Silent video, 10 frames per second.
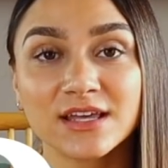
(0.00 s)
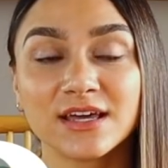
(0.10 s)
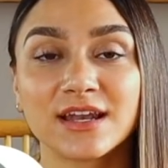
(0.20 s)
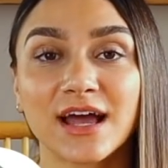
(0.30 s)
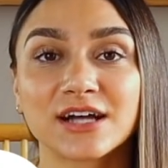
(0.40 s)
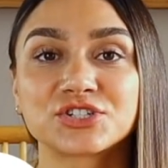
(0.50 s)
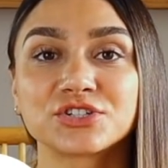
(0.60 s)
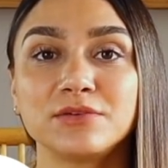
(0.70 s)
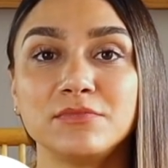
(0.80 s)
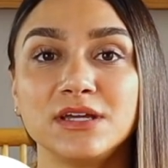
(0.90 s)
and it
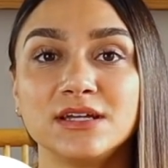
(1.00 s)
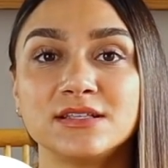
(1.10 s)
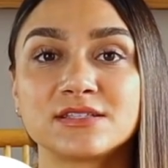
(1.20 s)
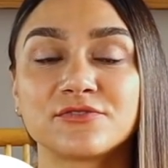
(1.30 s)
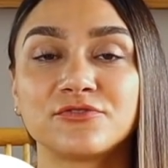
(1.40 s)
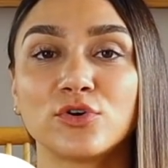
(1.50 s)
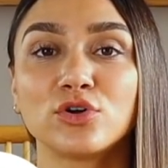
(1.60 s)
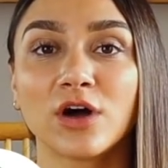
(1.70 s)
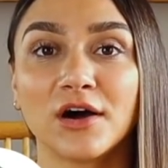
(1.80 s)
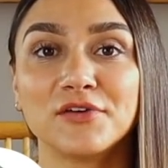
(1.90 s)
actually means
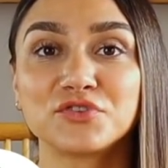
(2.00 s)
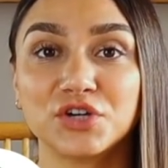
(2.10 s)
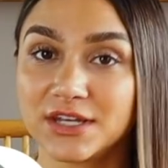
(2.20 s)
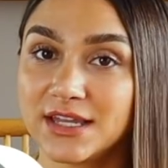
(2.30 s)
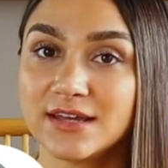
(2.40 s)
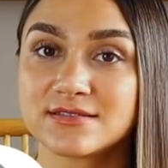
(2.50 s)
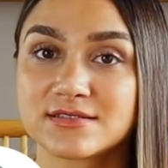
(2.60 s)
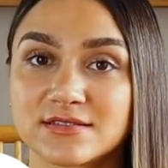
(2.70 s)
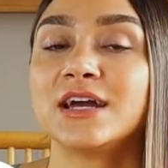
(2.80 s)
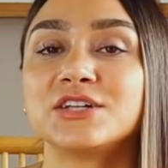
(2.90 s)
full of goodness.